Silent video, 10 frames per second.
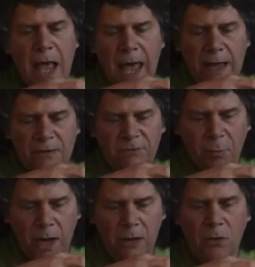And the
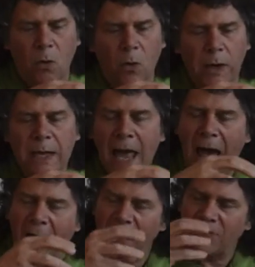spinal cord
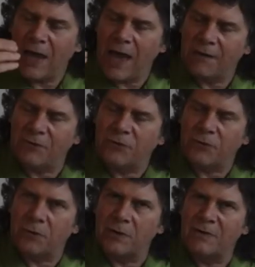has to have a
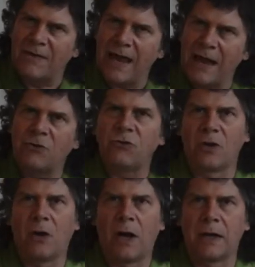certain
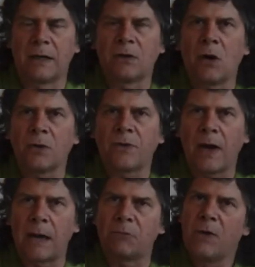tension on it at all
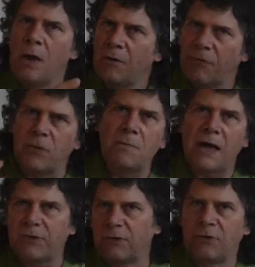times for the
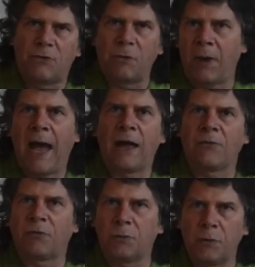messages to
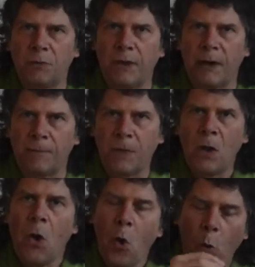pass through there.
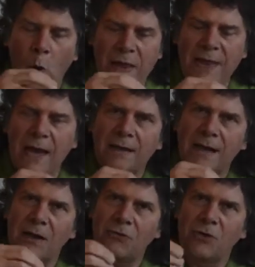When that
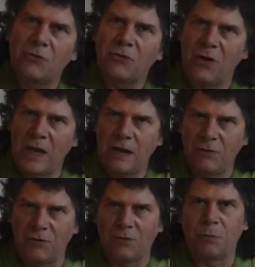tension
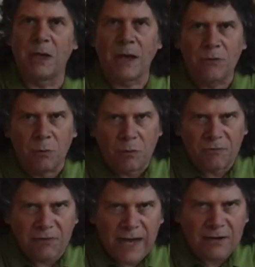changes, because we're
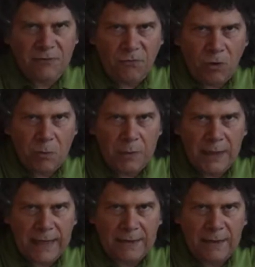flexed forward
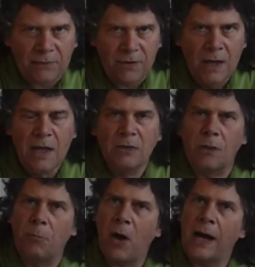like this,
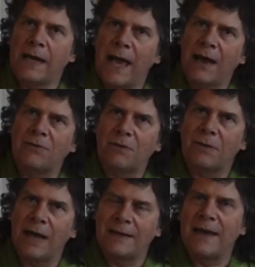the body has
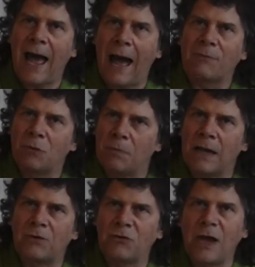to adapt or
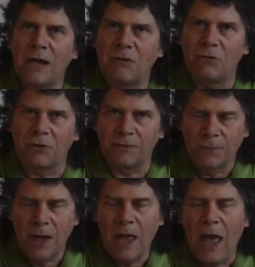make changes.
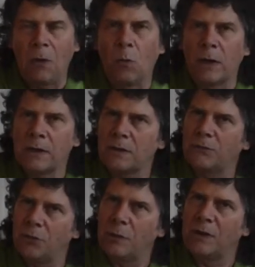And what it'll
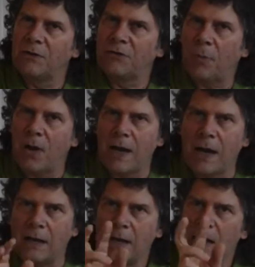do in the
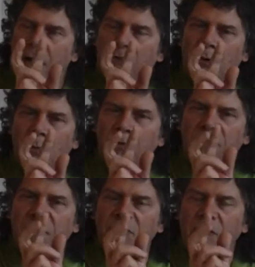spine is it will
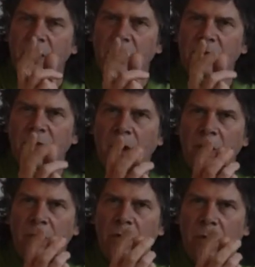physically
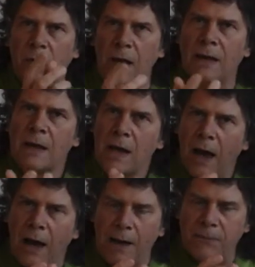start to create
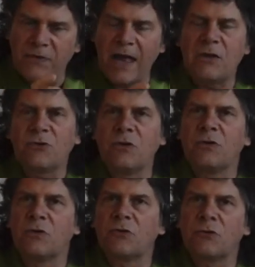tensions
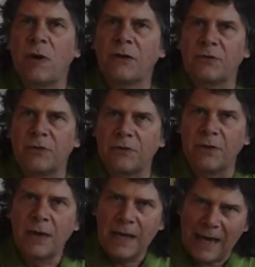and stresses
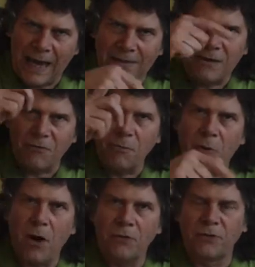at different
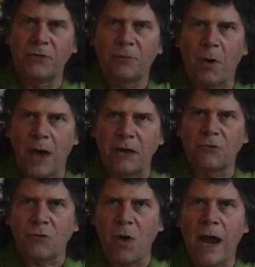parts of the spine,
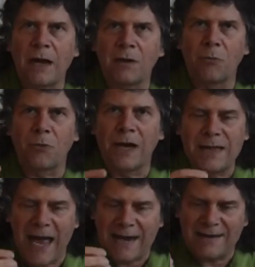trying to bring
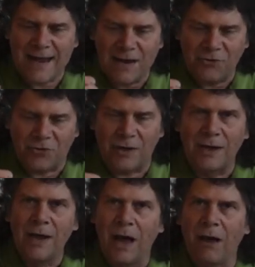that
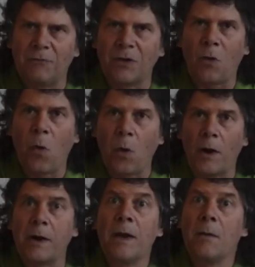tension of the
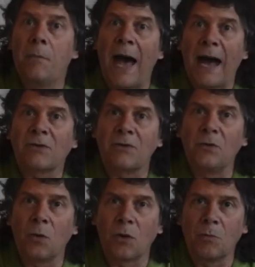cord back to
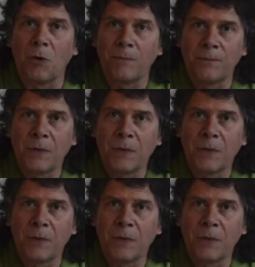normal.